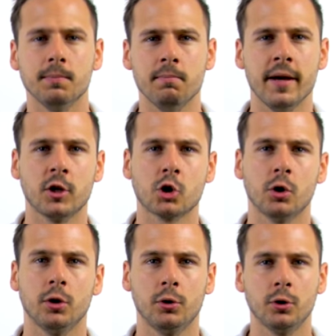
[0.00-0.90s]
make
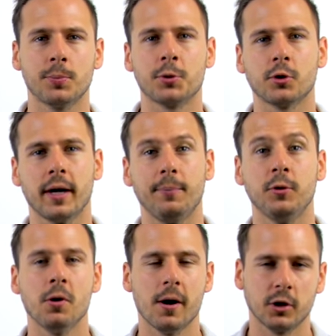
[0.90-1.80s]
sure to subscribe
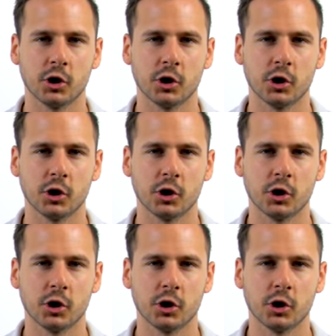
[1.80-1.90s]
to our